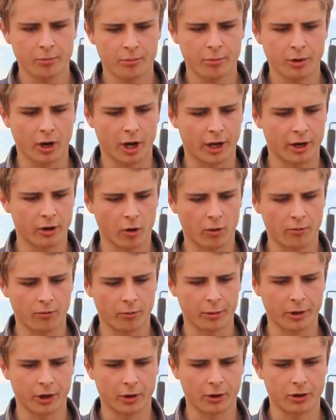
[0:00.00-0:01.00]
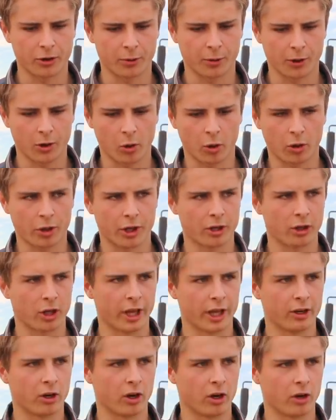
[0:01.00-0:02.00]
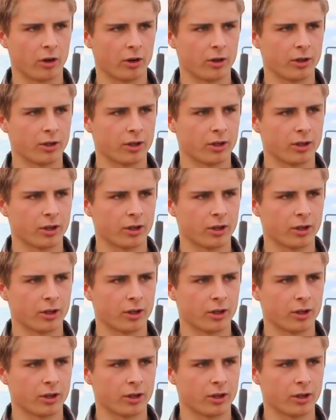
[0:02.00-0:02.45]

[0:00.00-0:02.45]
but I know from hearing the recording later,